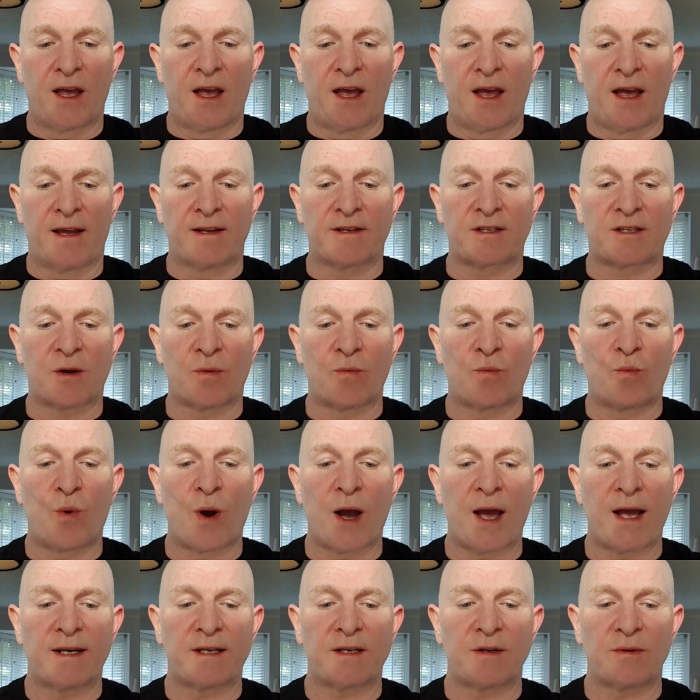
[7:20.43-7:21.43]
And so
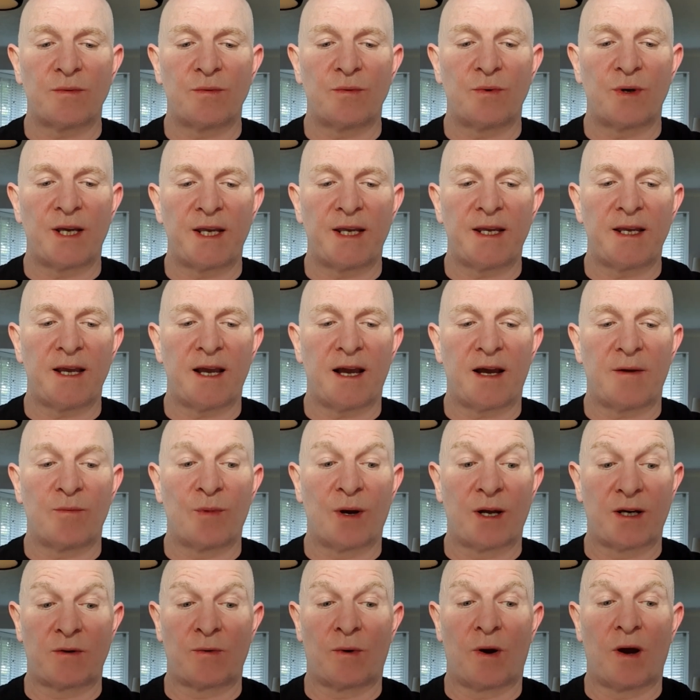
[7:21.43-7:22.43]
where
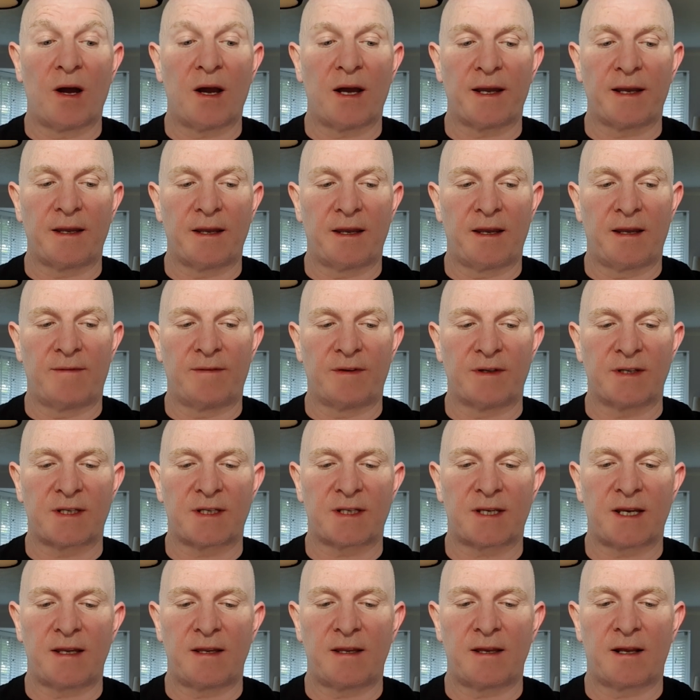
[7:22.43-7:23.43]
do I even
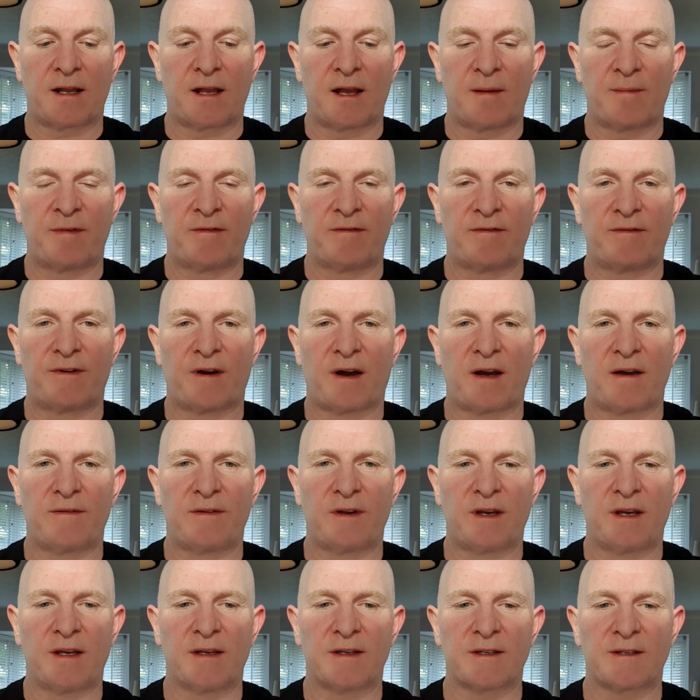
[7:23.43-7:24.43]
see the club in 5
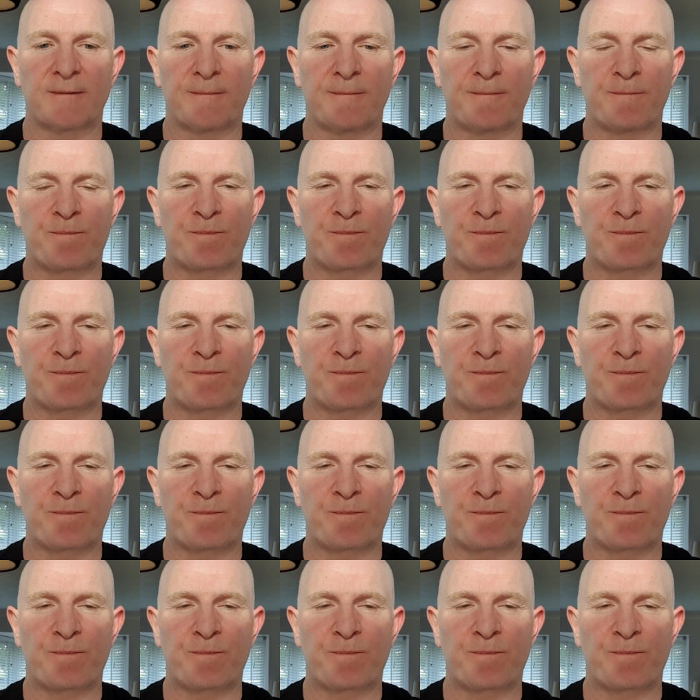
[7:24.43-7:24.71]
years?